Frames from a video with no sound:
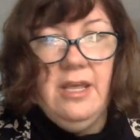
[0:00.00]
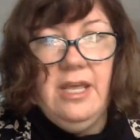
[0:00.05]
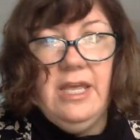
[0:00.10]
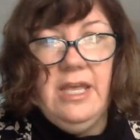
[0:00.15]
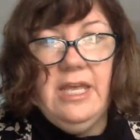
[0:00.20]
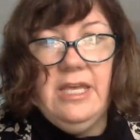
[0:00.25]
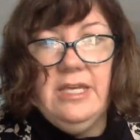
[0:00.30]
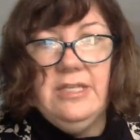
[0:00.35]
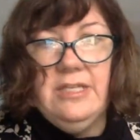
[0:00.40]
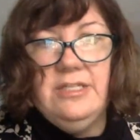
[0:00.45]

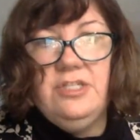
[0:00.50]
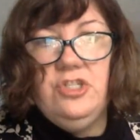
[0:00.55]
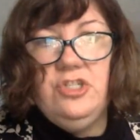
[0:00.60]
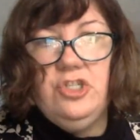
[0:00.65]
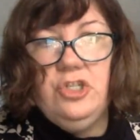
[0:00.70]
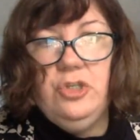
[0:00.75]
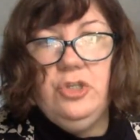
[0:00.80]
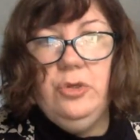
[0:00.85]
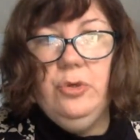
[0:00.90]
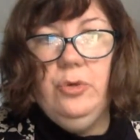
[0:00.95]
is
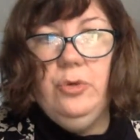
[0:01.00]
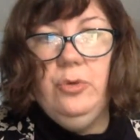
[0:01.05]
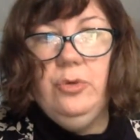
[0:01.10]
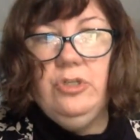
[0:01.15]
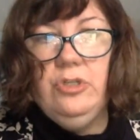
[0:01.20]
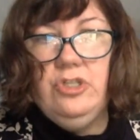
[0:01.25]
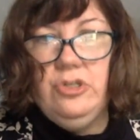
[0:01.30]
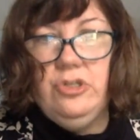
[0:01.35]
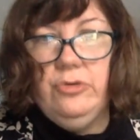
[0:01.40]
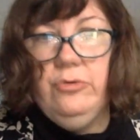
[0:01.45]
to
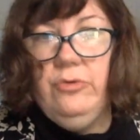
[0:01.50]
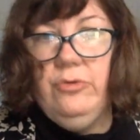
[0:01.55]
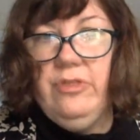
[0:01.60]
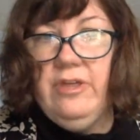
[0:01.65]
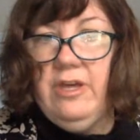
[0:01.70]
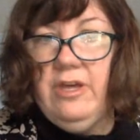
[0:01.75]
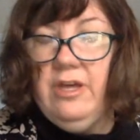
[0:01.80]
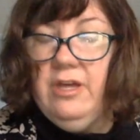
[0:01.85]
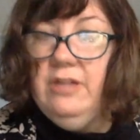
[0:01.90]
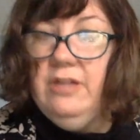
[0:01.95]
do
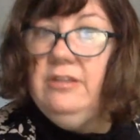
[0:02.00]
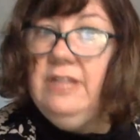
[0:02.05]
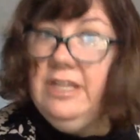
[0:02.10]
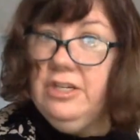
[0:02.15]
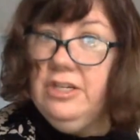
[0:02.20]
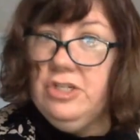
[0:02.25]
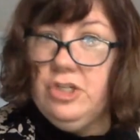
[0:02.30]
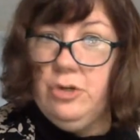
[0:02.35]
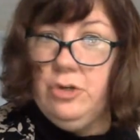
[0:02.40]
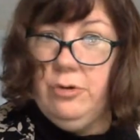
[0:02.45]
the
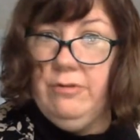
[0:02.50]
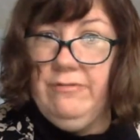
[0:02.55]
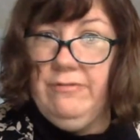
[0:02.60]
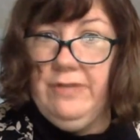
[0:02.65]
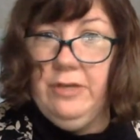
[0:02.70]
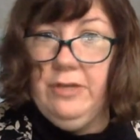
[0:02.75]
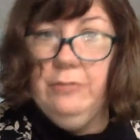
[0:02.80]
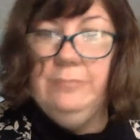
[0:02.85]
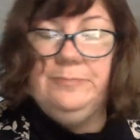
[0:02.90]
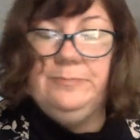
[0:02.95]
literature
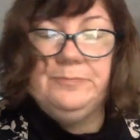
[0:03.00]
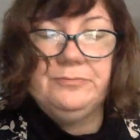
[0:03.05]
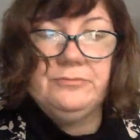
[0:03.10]
review.